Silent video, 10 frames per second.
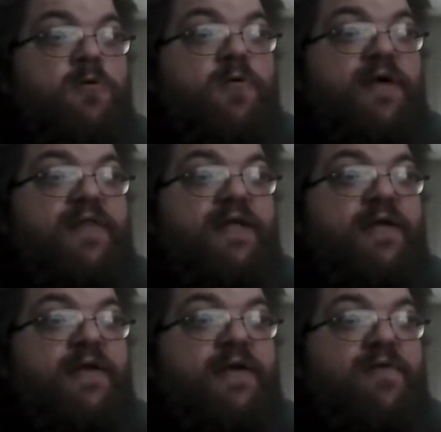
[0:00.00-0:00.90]
Got that
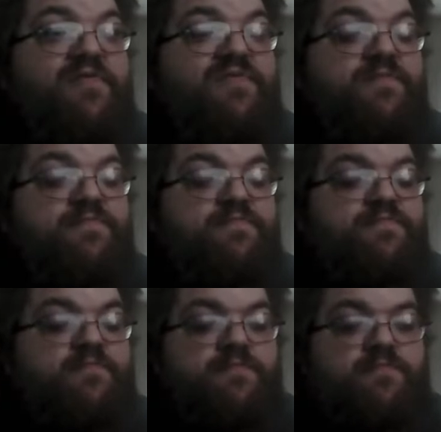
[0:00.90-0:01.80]
taken care of.
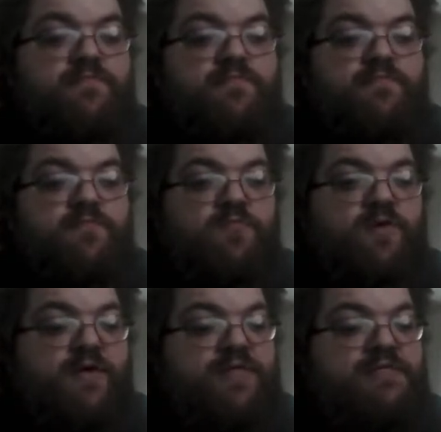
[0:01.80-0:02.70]
We
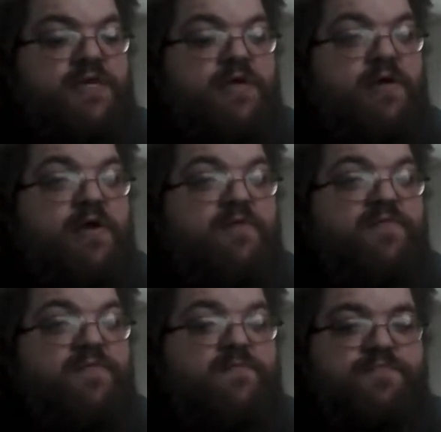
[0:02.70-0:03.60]
got this taken care
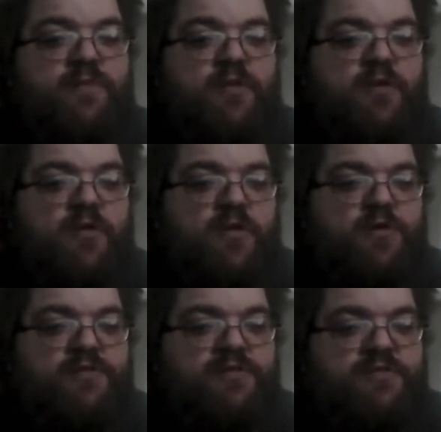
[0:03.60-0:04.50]

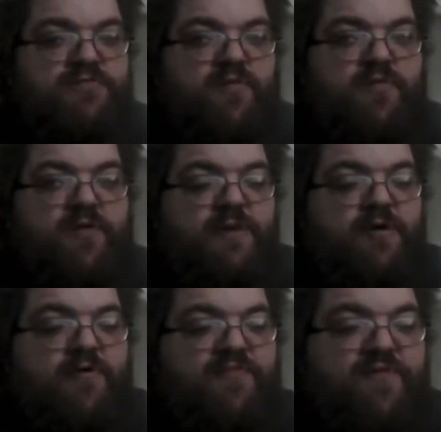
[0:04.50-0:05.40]
of. This is what we're going to be
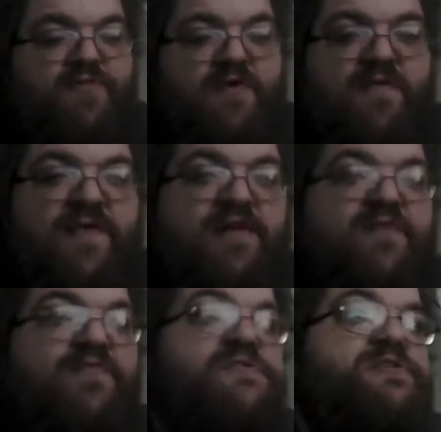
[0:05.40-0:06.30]
going for our final
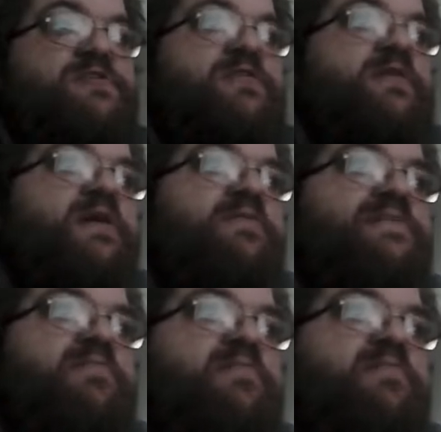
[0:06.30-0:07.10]
version of Simon